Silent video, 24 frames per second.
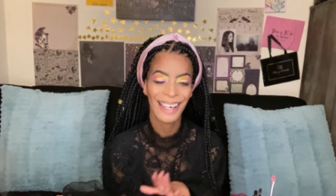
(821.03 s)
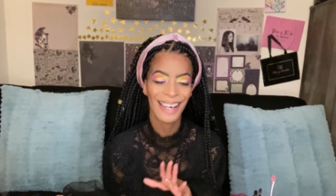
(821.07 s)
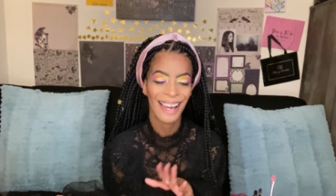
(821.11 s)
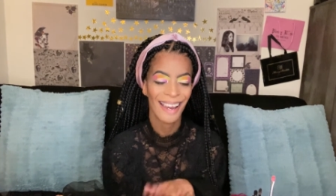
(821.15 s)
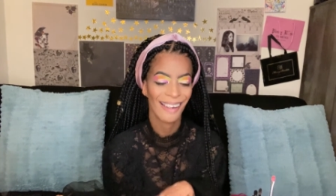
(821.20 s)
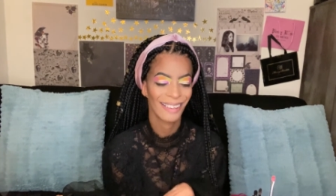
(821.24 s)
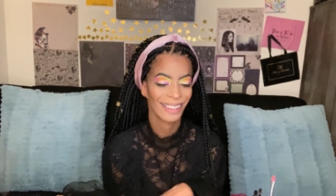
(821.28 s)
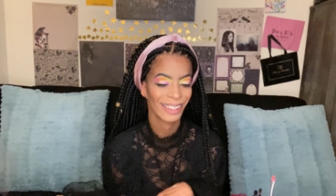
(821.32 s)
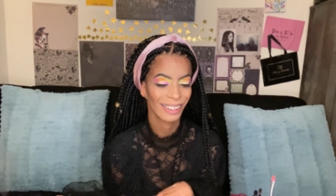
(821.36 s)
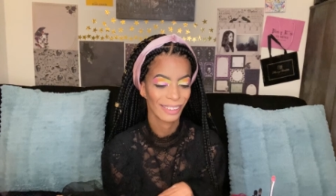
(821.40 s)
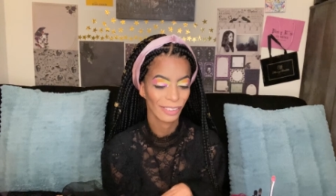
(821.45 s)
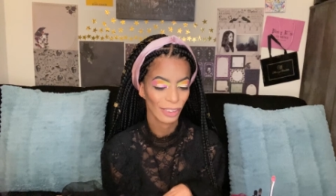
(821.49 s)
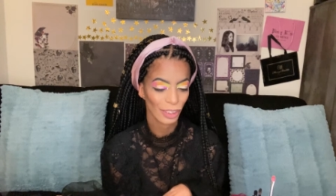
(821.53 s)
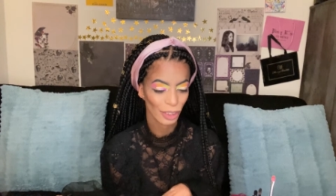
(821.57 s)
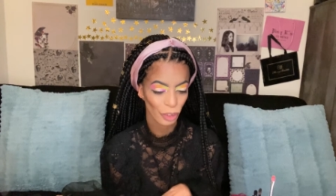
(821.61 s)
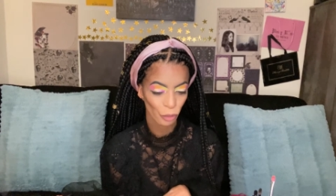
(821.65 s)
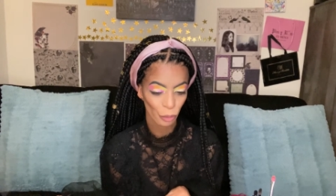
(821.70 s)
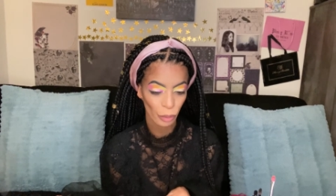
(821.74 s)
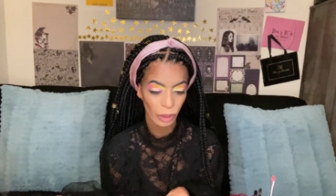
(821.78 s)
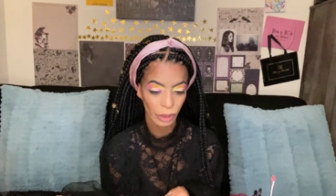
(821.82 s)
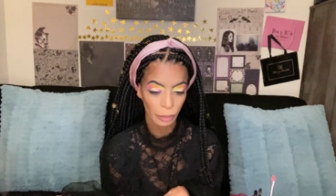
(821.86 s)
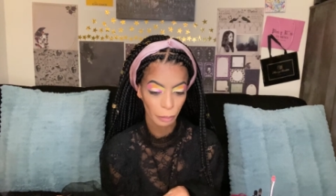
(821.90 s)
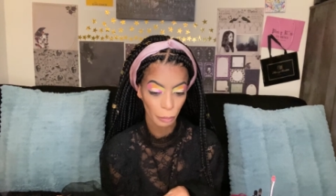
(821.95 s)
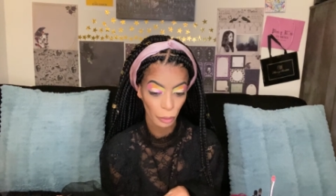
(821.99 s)
and it looks
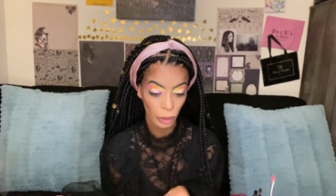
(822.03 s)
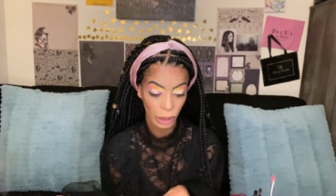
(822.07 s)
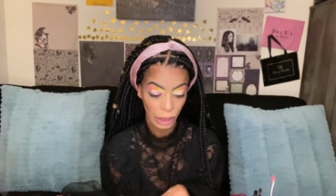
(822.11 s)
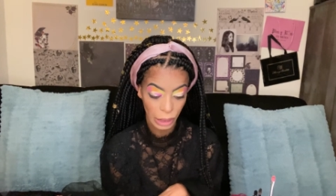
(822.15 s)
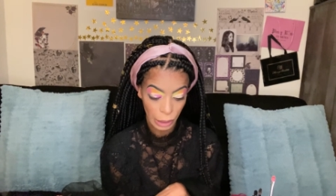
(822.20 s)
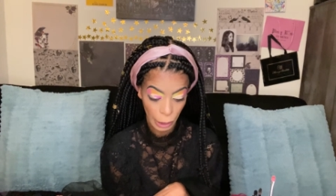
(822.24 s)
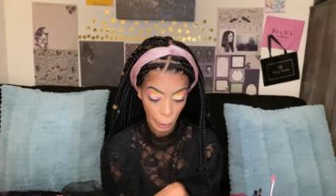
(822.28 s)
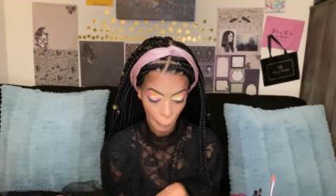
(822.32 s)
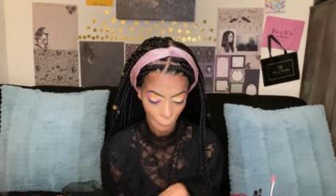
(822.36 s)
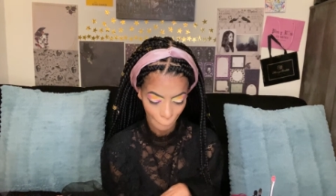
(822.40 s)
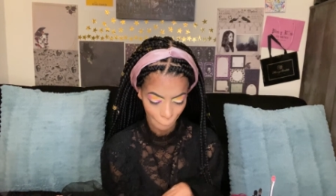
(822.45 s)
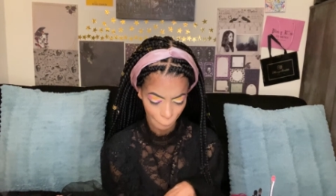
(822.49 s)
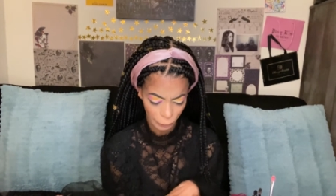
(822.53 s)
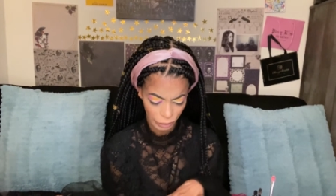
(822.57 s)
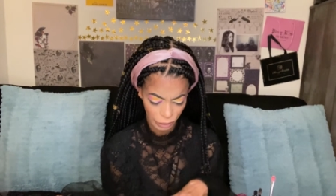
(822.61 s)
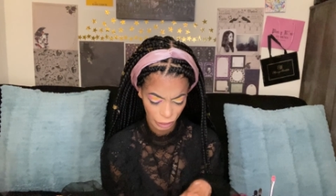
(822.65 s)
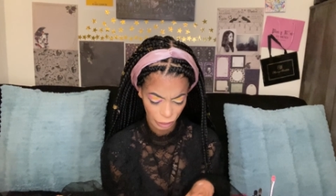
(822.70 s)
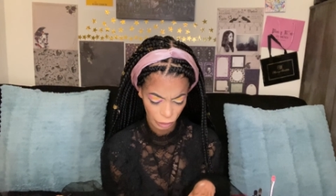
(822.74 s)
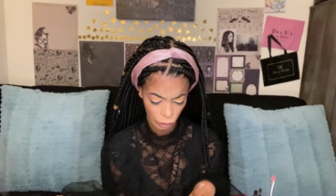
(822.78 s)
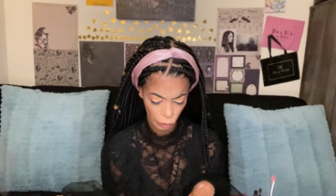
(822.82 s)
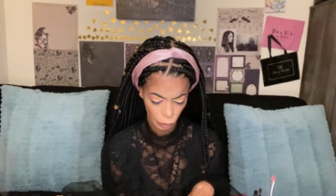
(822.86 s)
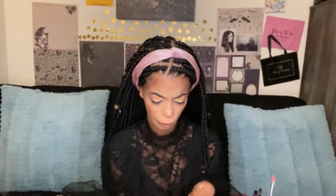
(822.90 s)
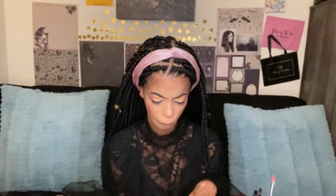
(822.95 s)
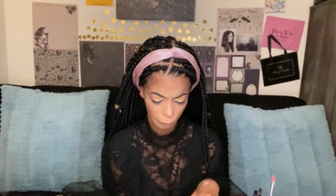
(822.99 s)
really pretty, but can
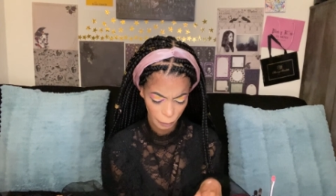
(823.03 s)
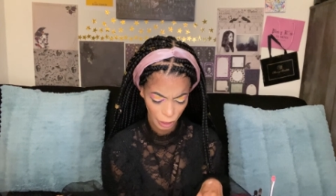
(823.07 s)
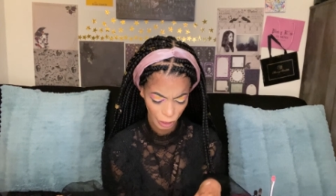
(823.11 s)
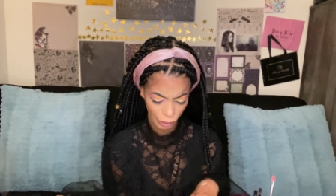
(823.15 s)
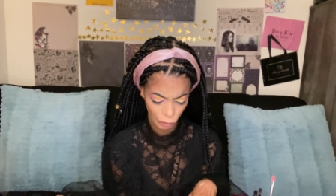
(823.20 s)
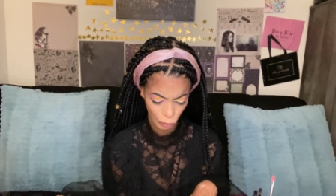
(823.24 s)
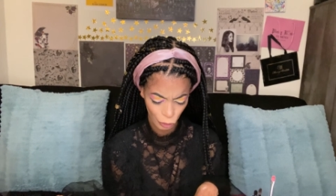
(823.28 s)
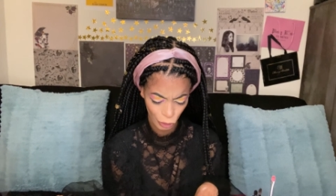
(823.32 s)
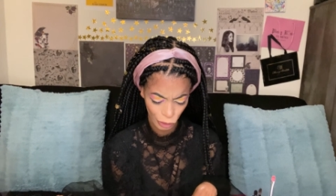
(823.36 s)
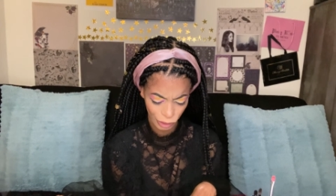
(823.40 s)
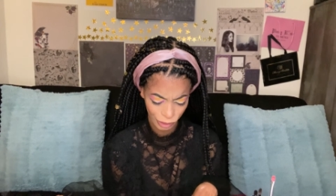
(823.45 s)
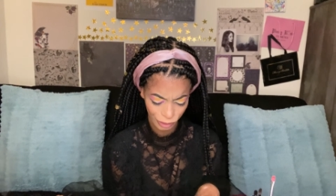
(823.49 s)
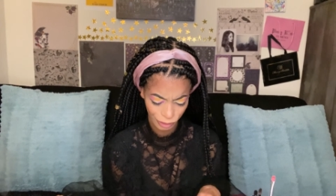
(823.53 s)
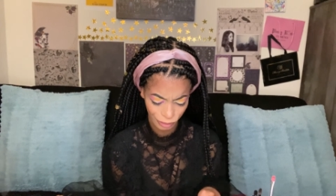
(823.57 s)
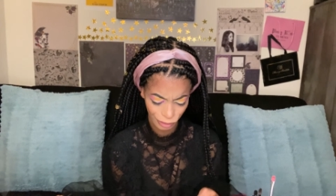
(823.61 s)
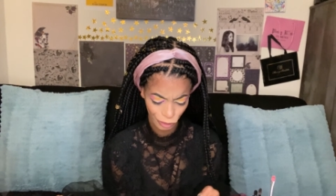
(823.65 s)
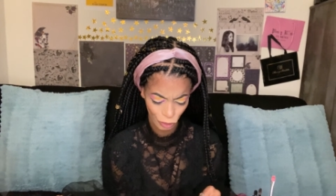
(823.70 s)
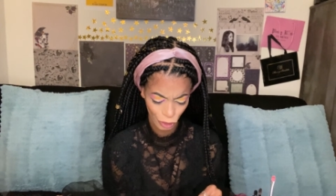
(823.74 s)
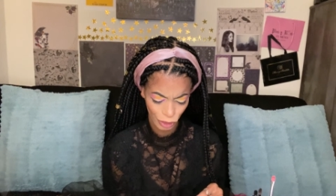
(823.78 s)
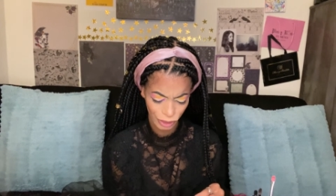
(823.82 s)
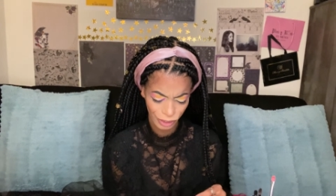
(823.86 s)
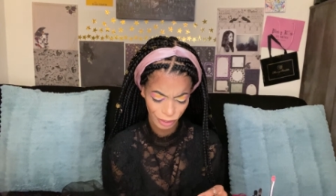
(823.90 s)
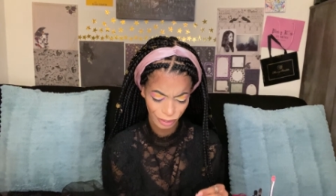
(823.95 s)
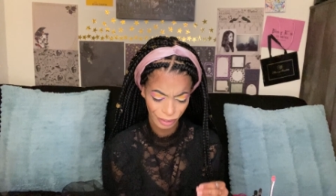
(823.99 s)
you imagine
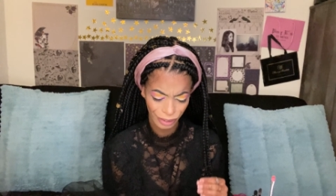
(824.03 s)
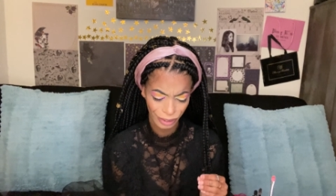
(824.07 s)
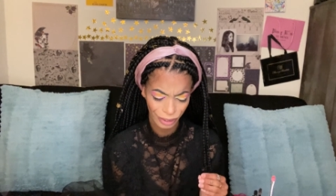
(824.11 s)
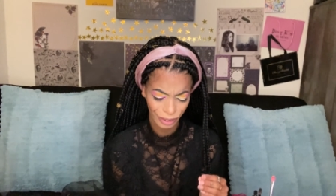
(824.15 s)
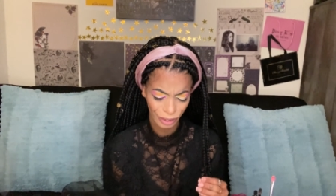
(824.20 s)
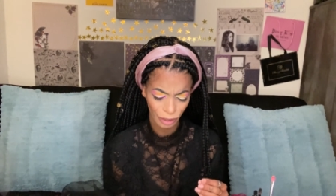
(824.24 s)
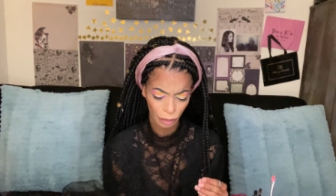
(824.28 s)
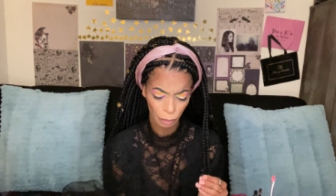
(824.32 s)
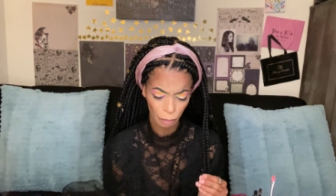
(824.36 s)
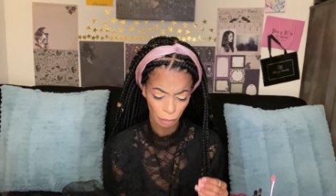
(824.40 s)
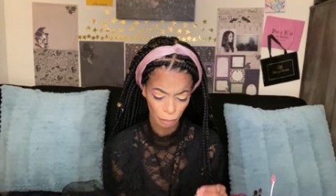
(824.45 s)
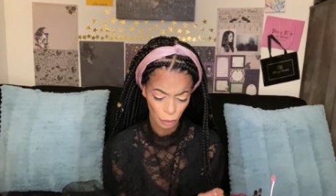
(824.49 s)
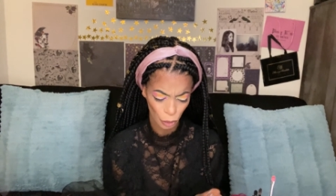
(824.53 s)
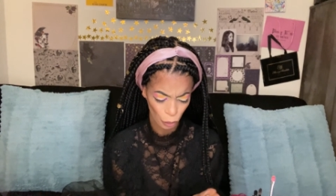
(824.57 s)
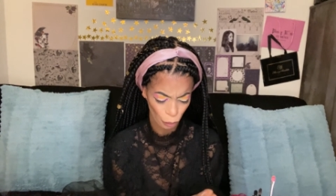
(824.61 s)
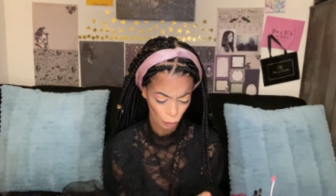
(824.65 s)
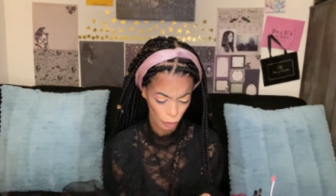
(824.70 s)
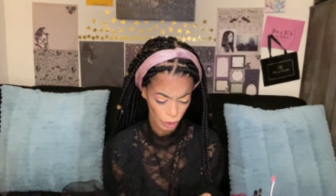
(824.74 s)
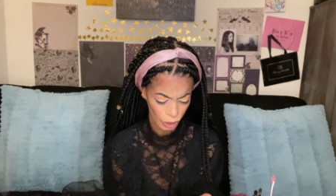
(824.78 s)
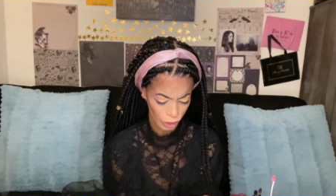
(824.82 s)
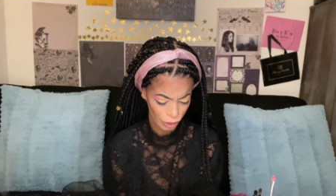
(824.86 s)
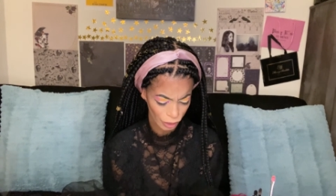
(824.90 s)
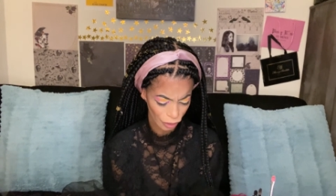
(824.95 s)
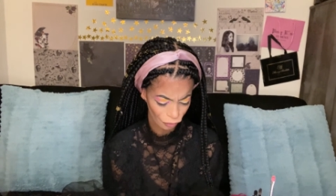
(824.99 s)
just like the
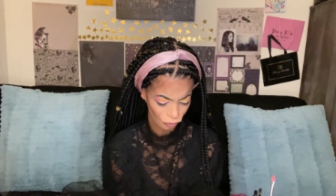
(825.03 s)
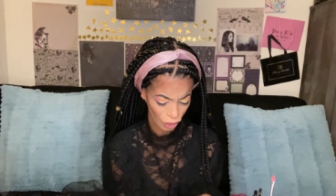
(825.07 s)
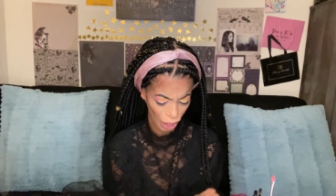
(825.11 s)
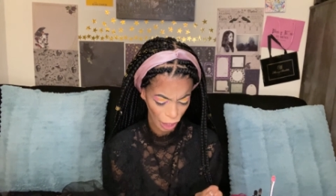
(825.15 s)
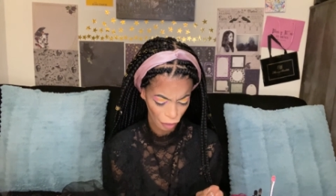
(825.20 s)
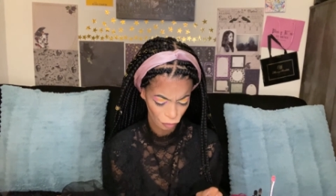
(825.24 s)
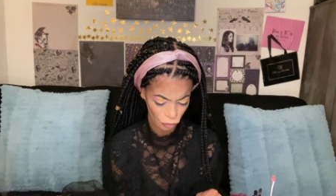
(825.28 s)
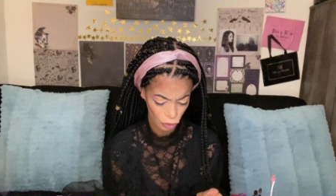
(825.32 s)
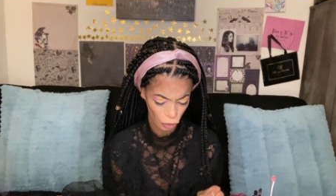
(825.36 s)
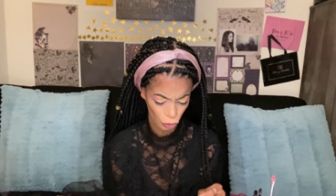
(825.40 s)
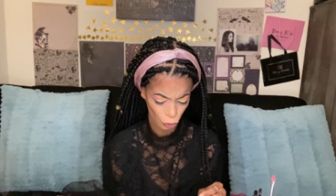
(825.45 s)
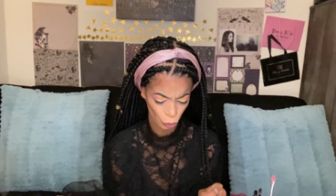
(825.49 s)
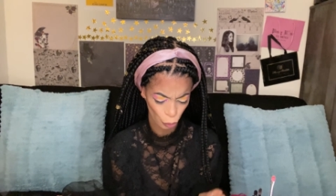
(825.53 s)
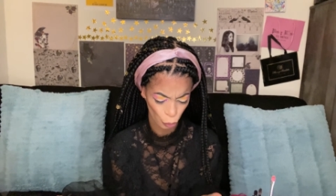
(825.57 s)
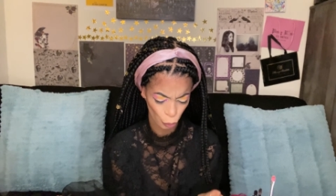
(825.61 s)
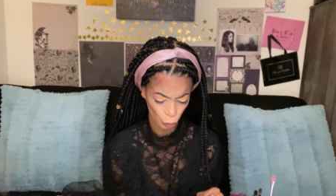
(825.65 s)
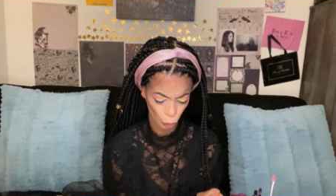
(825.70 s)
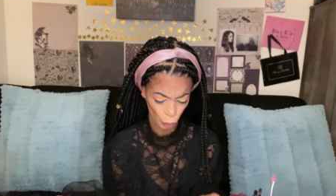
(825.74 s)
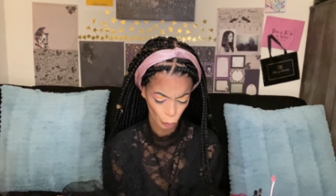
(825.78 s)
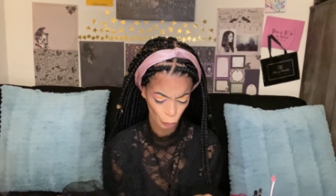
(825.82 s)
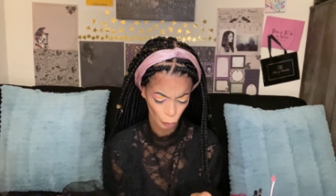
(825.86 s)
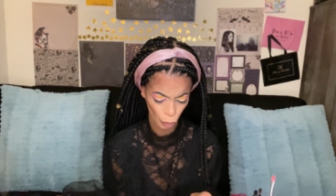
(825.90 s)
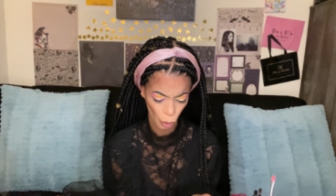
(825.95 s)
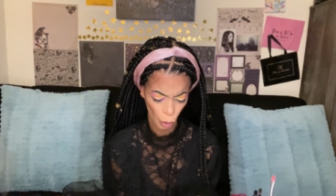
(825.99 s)
beauty of having a
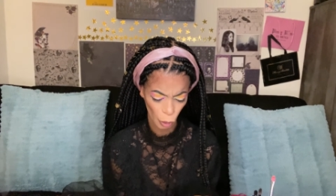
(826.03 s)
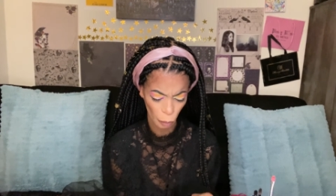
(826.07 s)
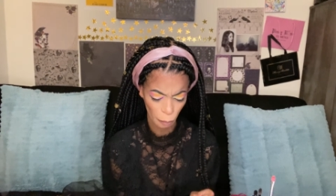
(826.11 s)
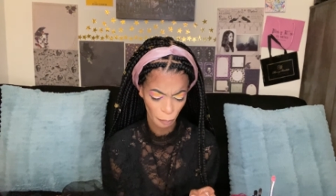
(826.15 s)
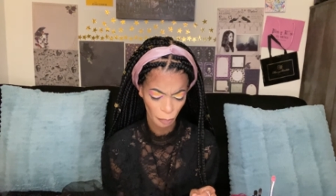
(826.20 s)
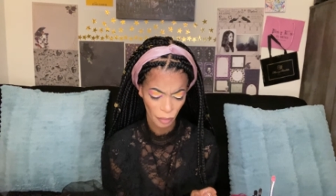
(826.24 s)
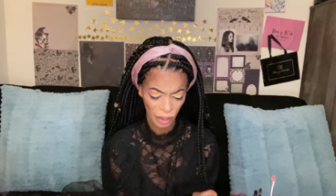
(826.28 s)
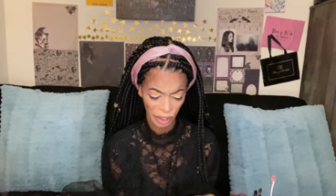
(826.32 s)
duochrome